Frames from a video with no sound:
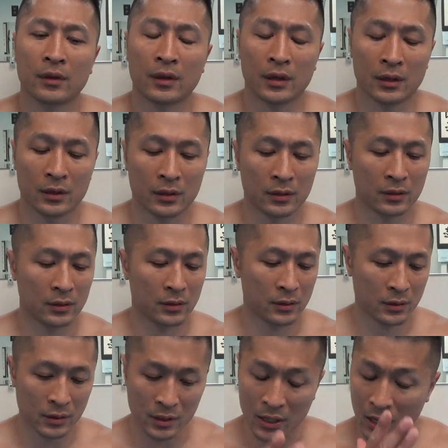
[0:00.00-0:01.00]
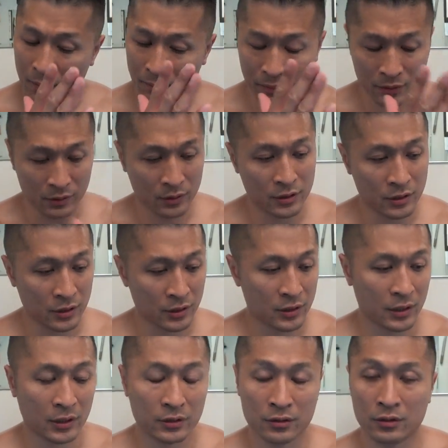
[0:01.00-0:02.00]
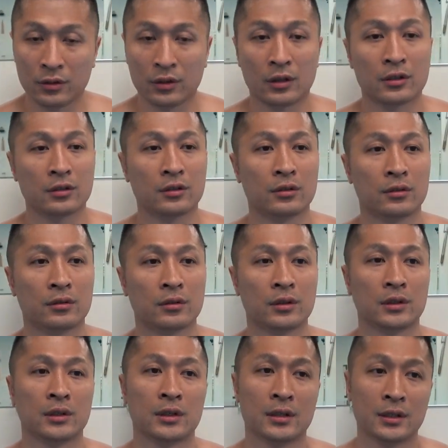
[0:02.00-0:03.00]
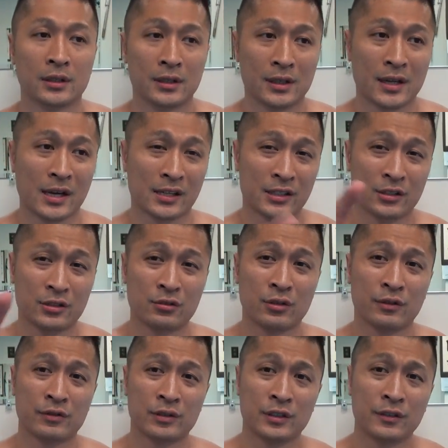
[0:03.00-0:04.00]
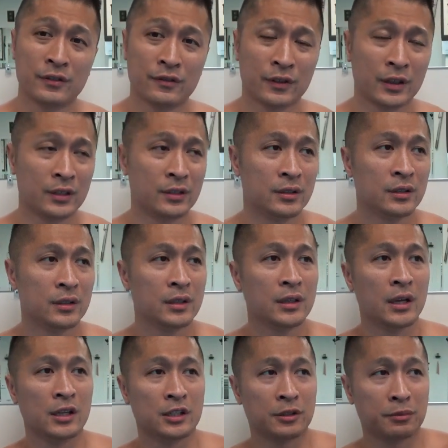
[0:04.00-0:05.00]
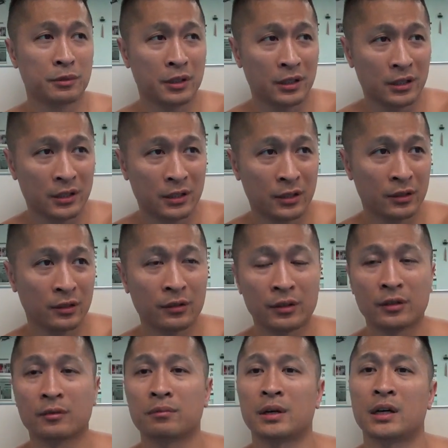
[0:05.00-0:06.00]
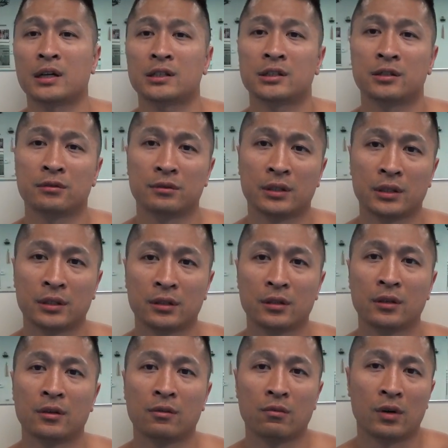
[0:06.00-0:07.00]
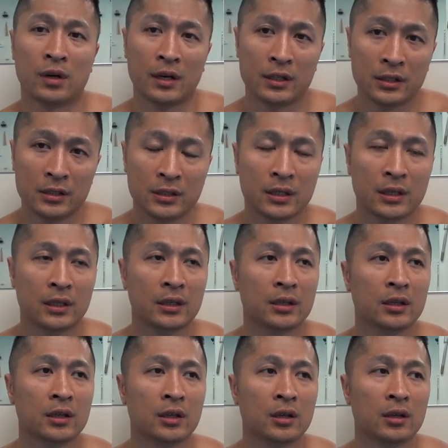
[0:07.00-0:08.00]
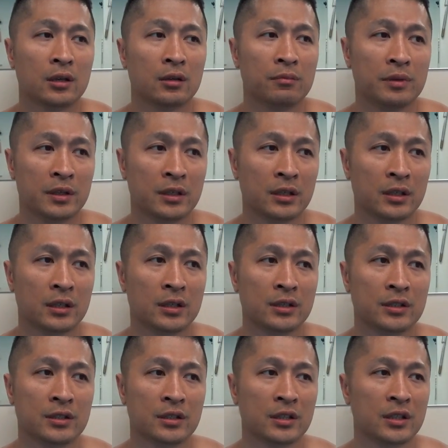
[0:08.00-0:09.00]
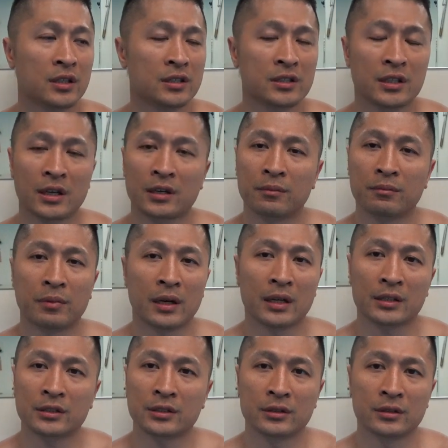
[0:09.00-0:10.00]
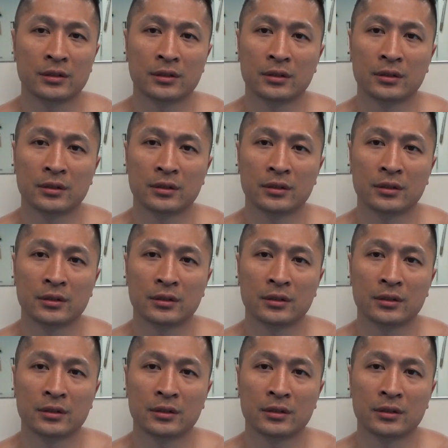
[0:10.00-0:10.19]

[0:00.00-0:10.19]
and it happened just not too long ago. The ex-UFC fighter ends up getting killed in the boxing ring. Why is that? Because he's not a boxer.